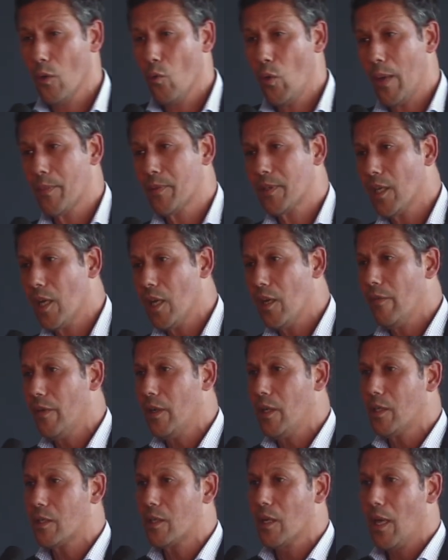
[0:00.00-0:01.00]
web
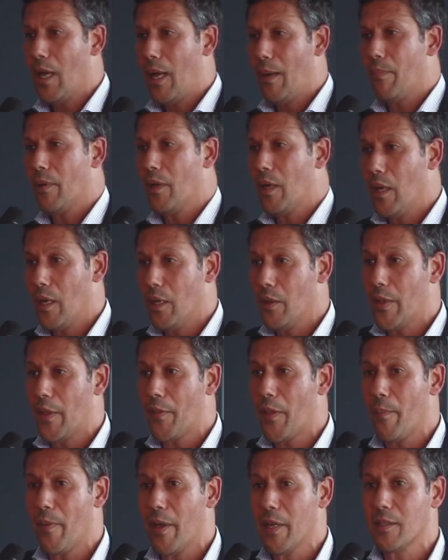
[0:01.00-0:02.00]
servers,
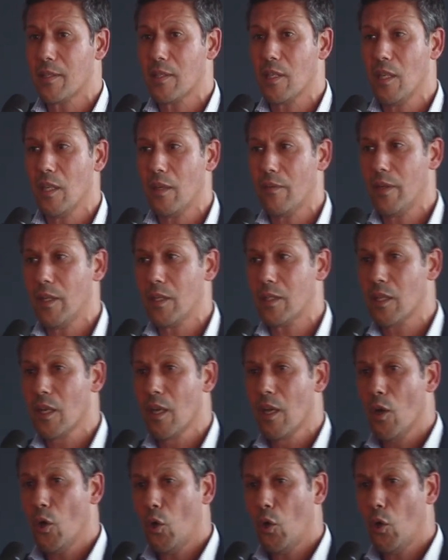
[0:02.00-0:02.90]
database servers,